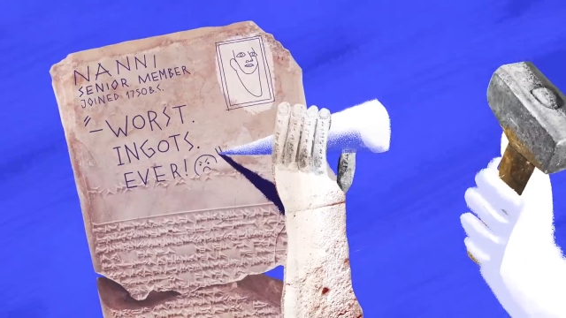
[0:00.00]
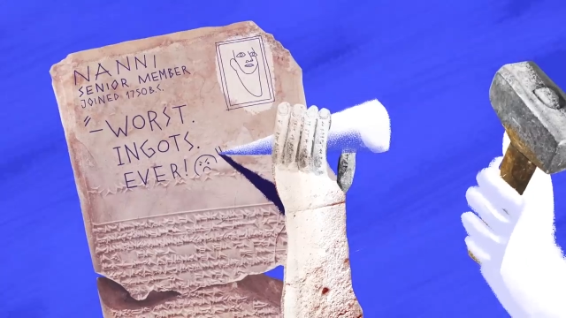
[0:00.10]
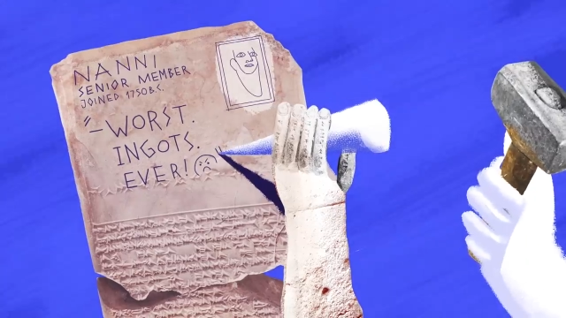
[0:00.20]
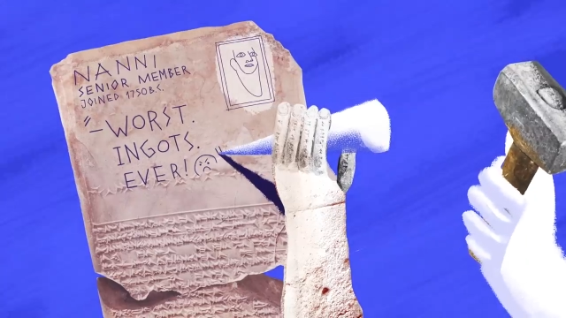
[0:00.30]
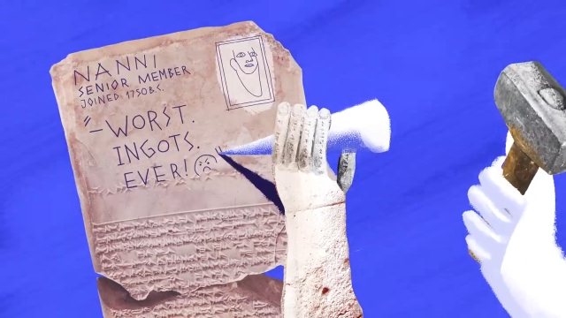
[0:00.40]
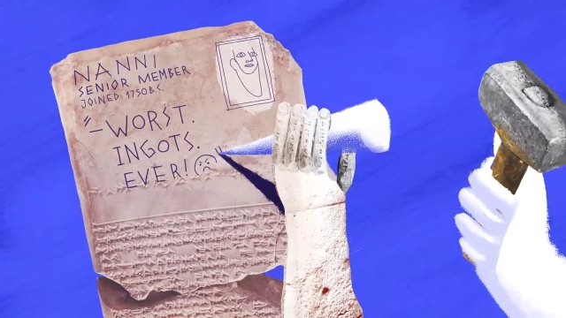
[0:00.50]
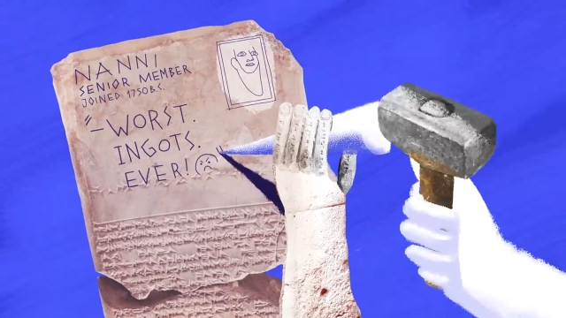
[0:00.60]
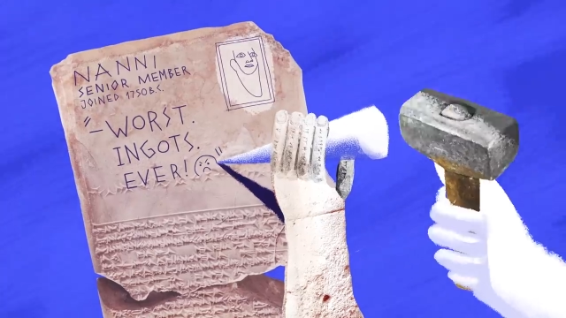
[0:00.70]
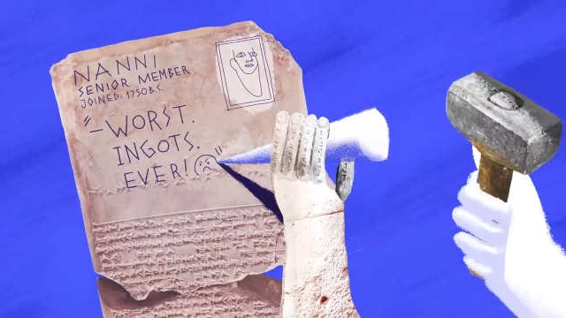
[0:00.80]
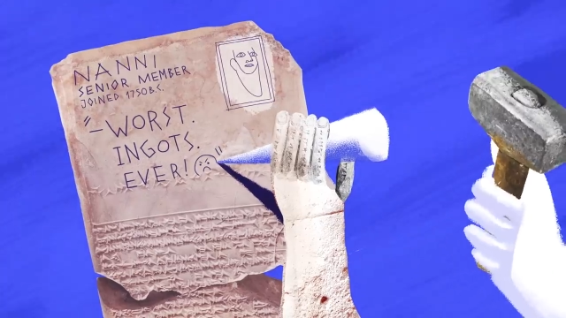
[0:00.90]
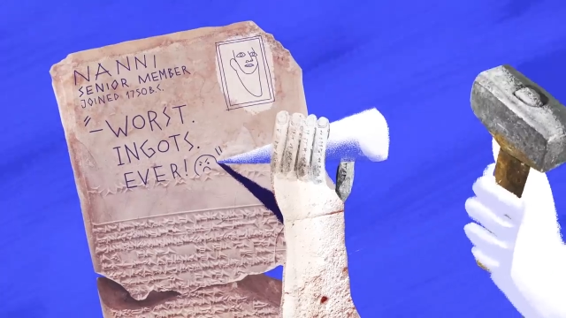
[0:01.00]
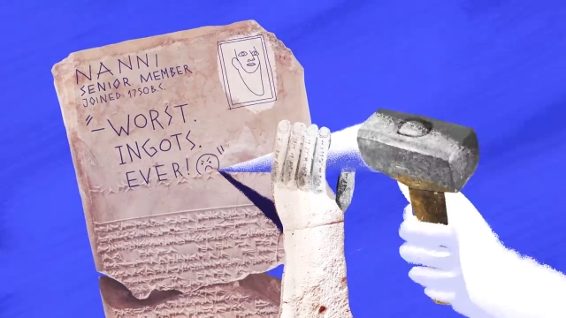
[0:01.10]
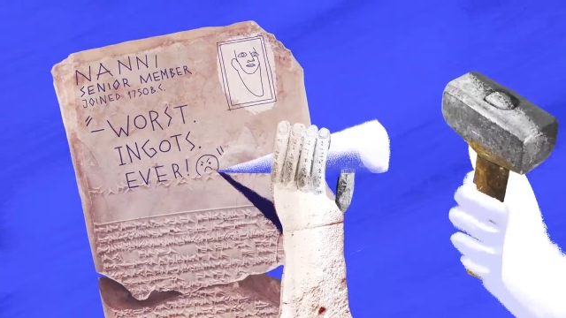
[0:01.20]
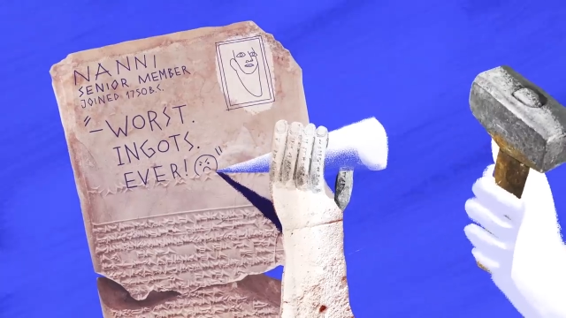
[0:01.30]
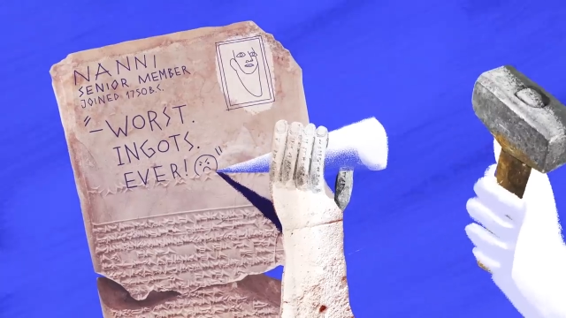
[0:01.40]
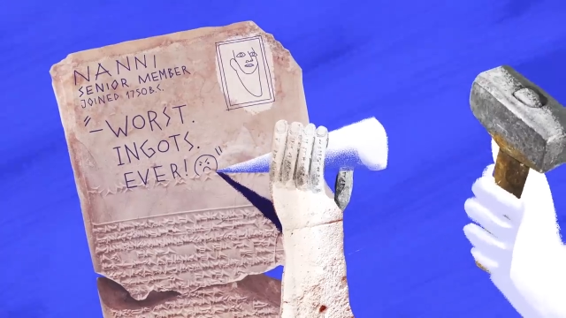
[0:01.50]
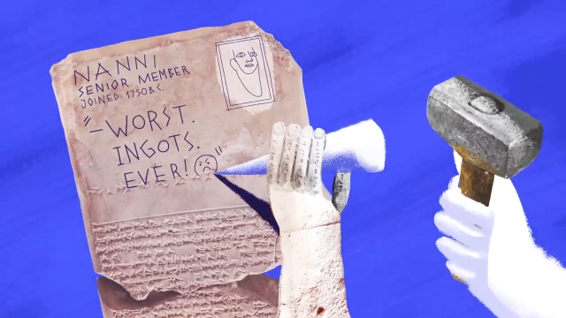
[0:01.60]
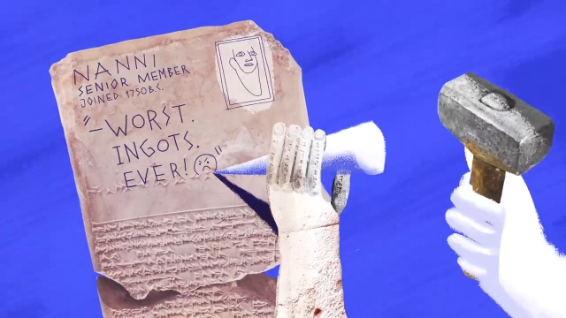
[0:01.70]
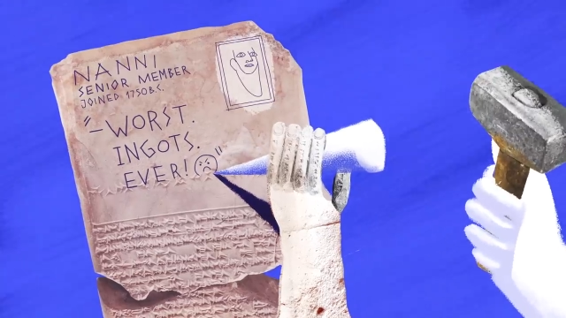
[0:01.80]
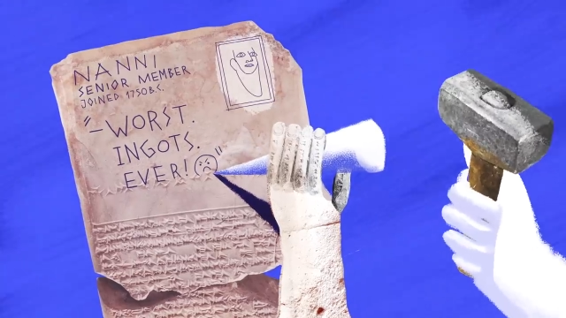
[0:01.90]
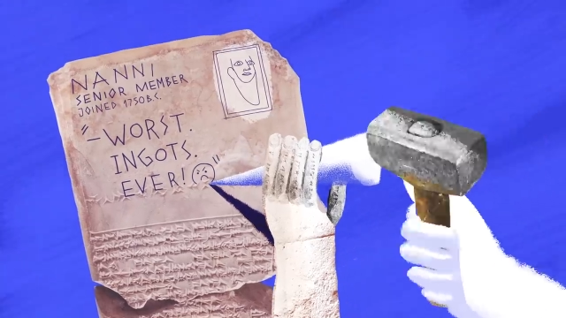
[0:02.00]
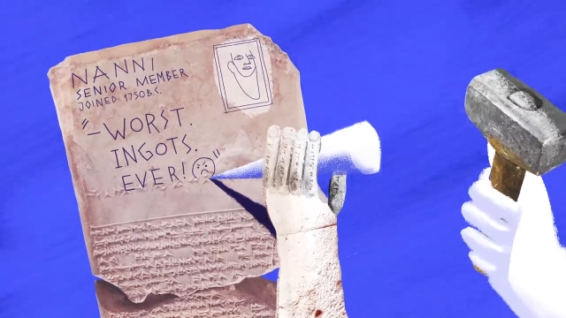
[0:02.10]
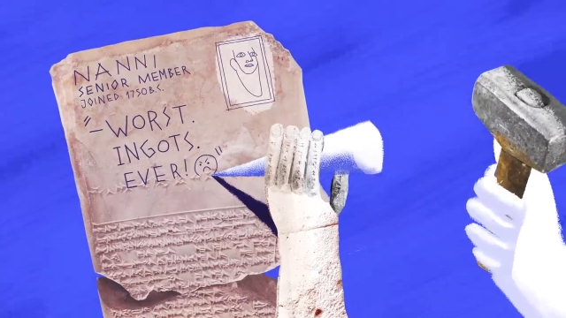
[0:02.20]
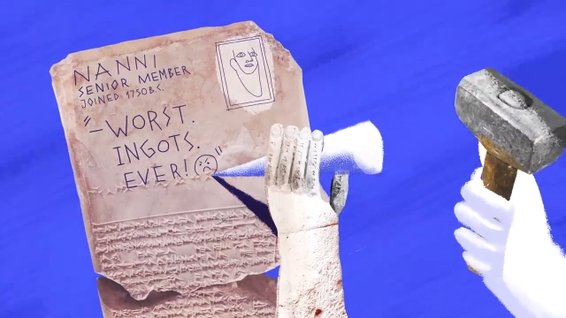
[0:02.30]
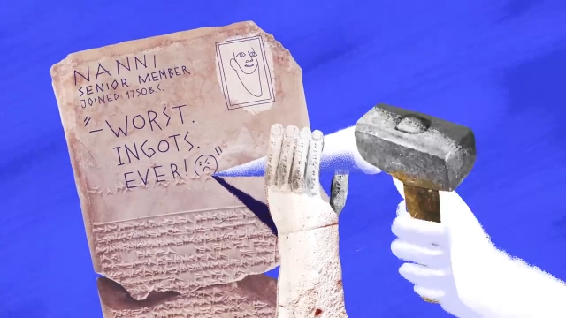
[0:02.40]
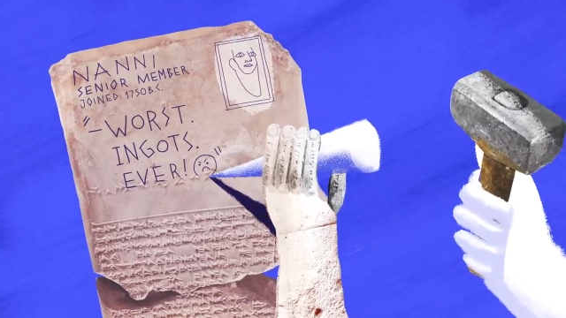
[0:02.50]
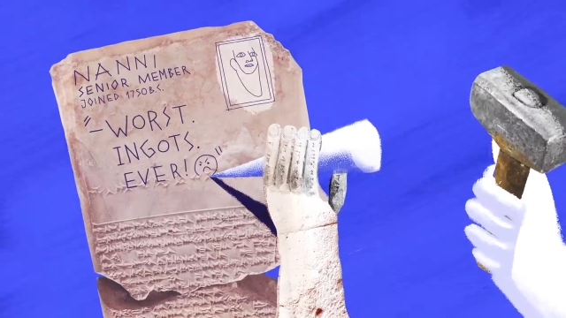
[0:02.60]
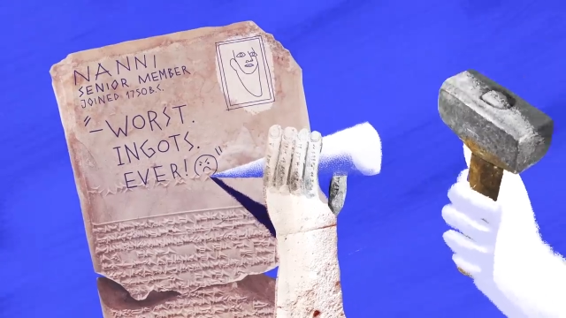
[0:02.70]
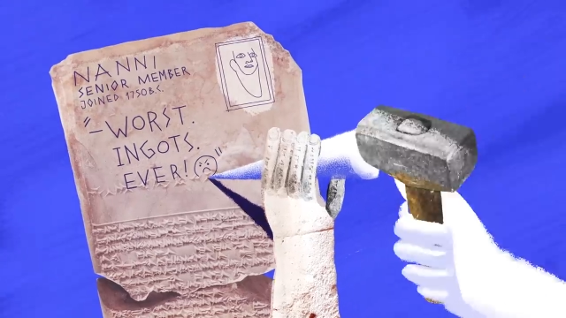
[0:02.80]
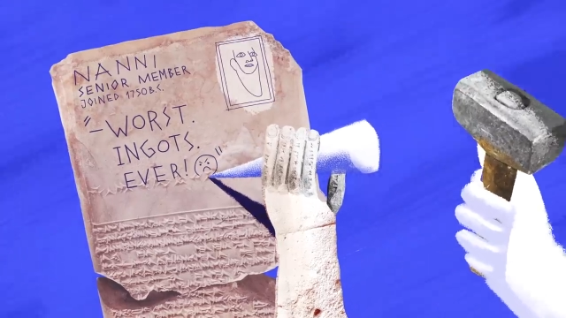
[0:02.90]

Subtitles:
No face is visible, so there are no lips to read.